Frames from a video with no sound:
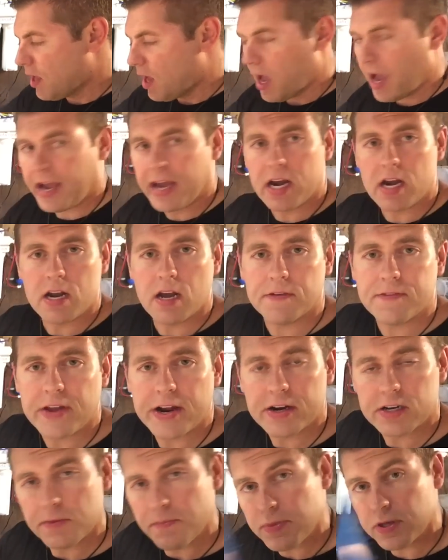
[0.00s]
I got enough
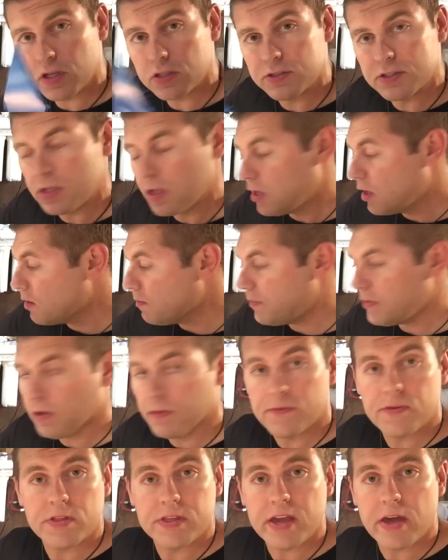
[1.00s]
here to build
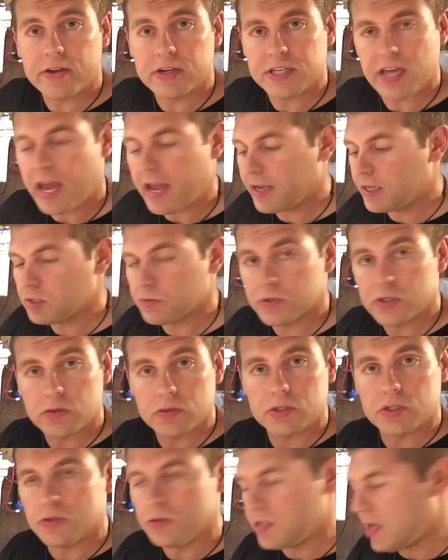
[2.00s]
for the other tank because we're
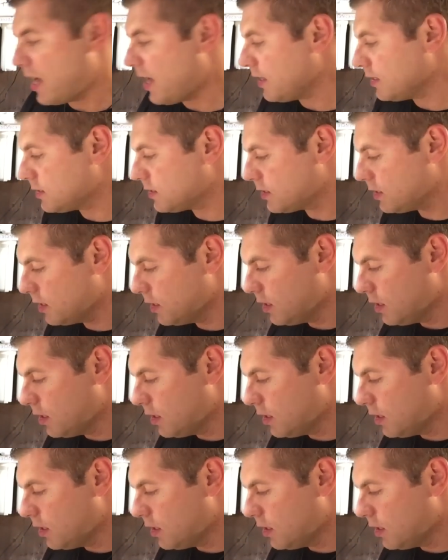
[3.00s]
doing two tanks.